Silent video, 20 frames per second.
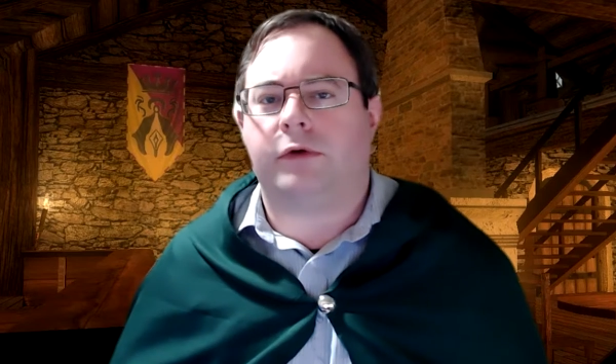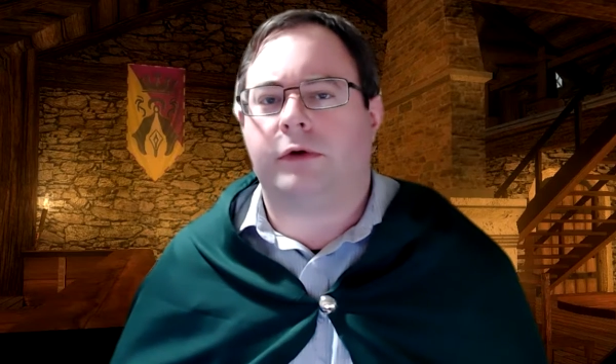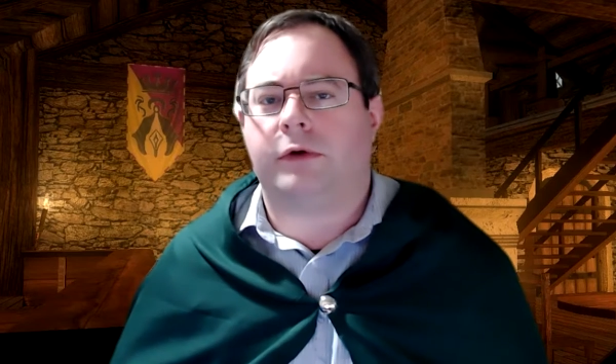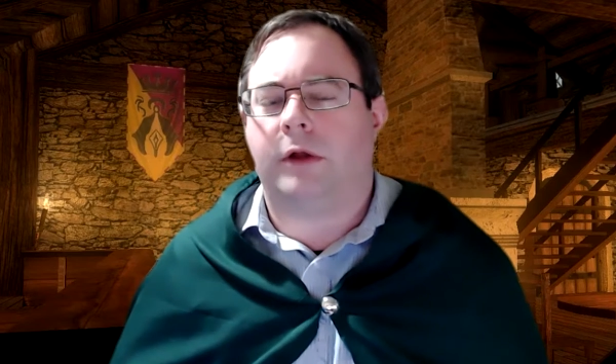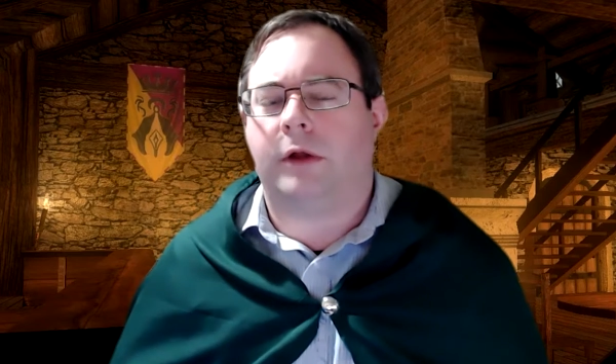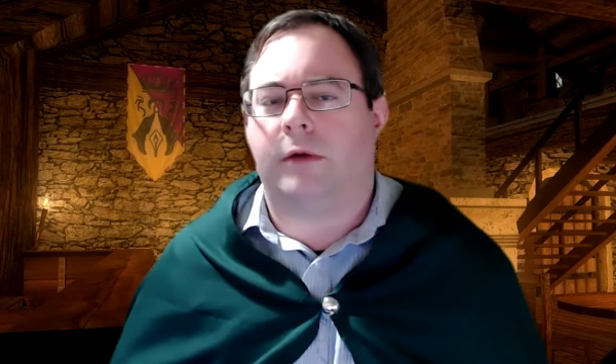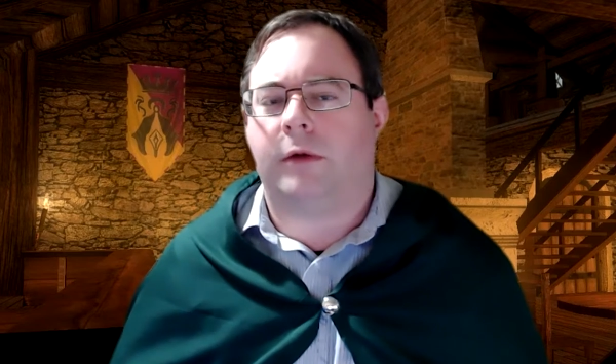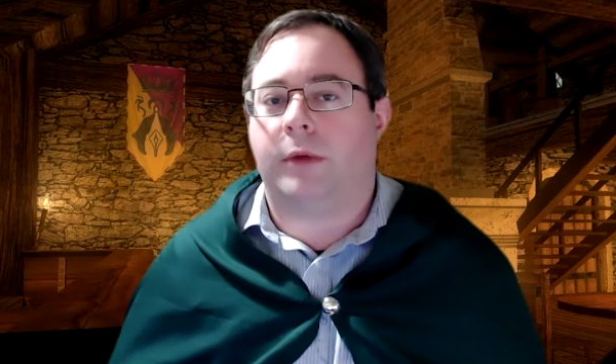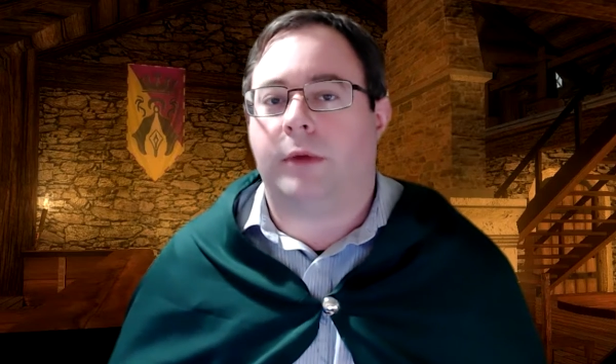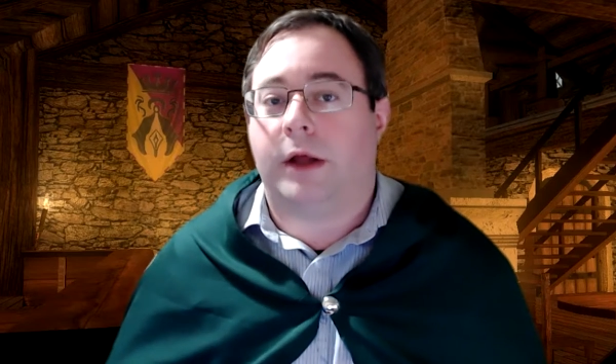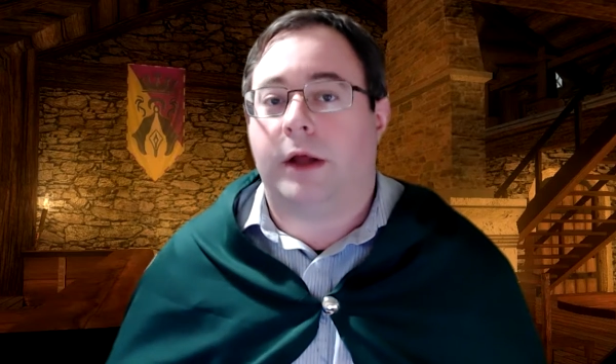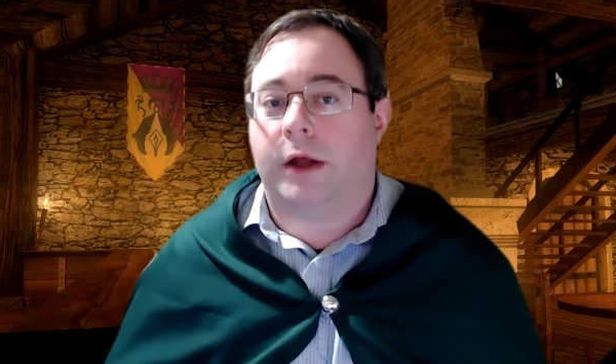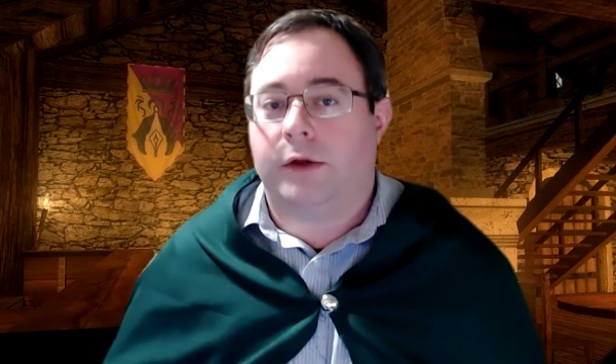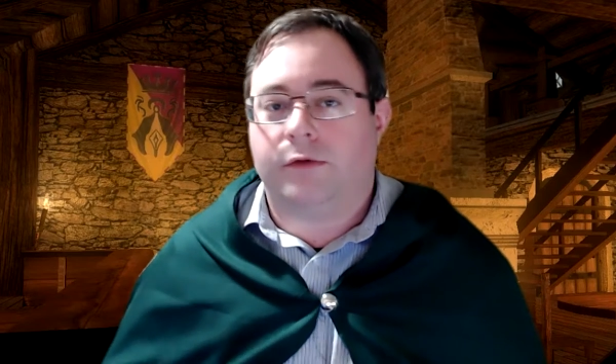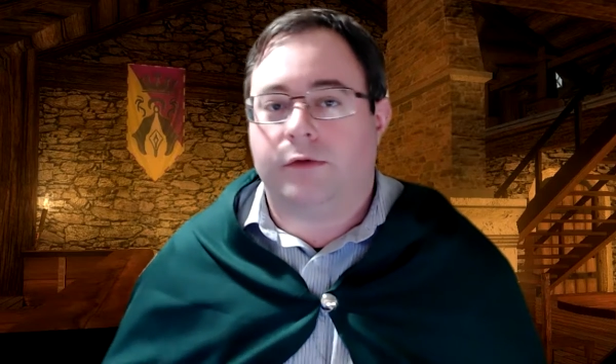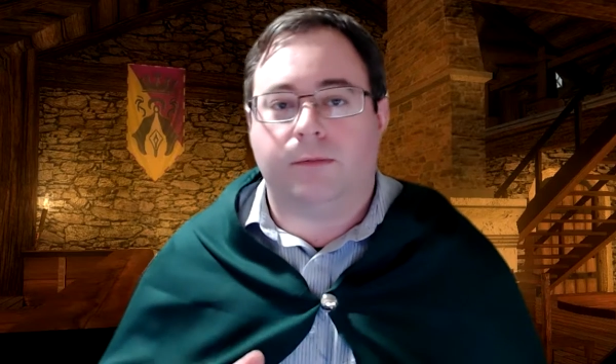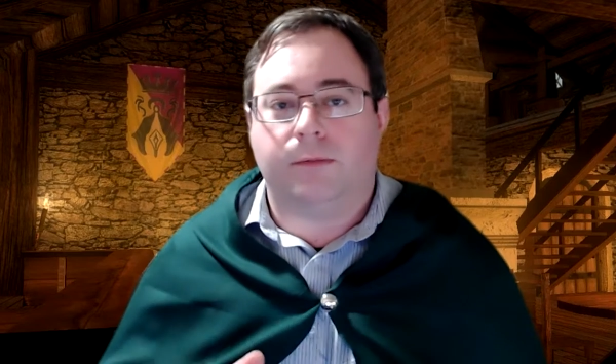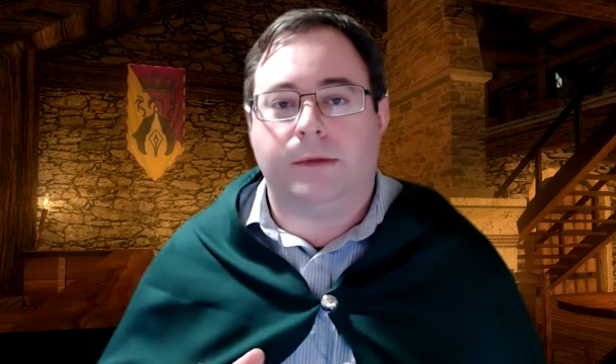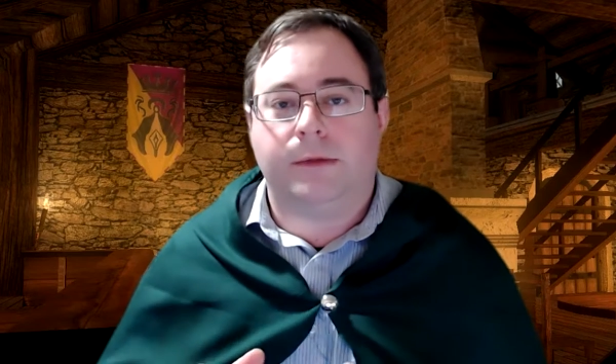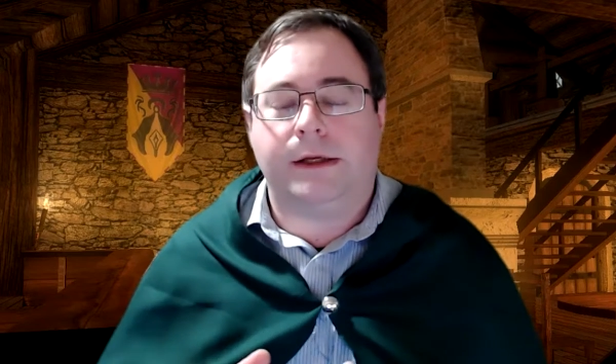club
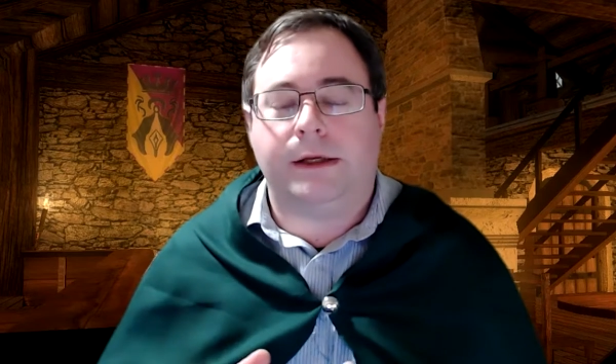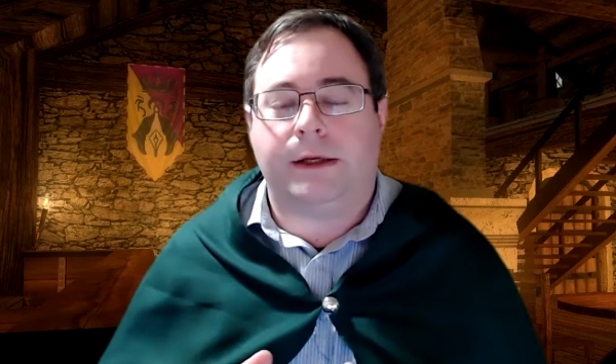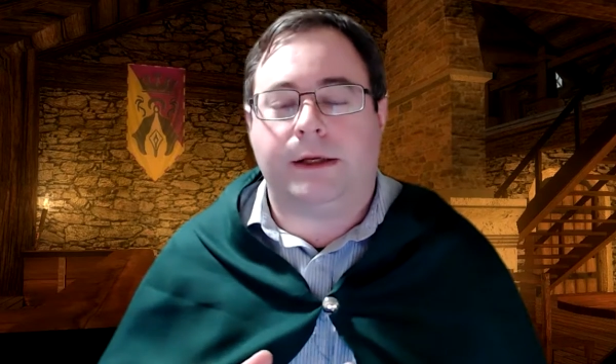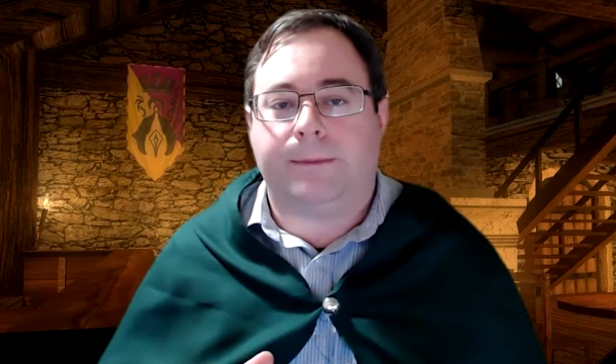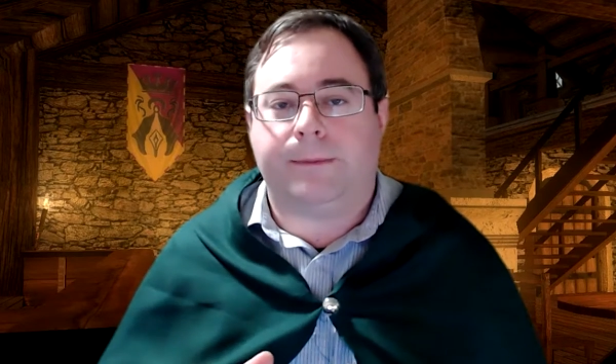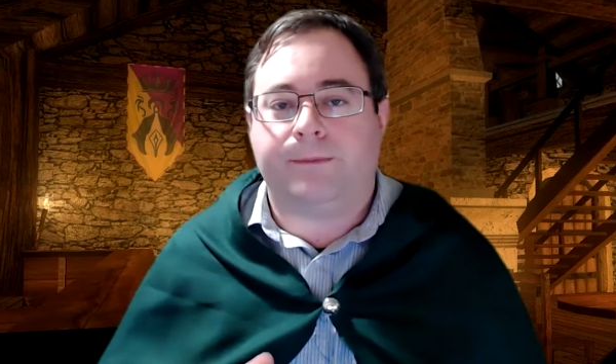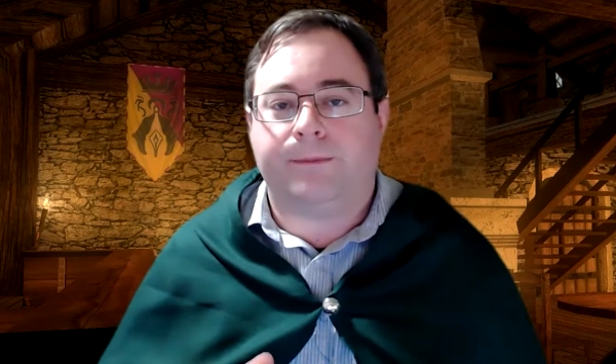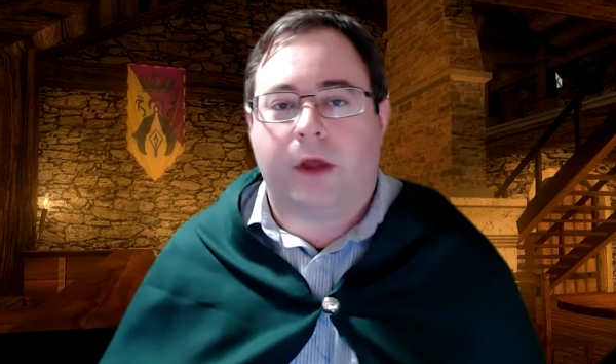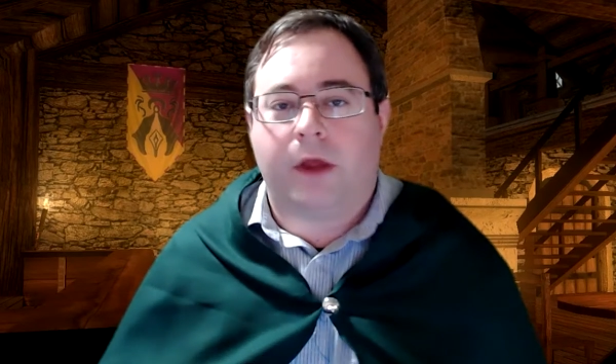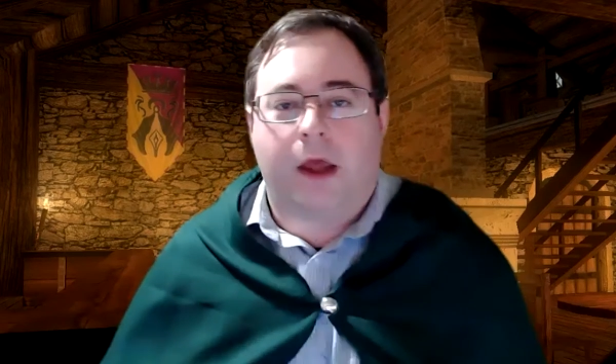to me.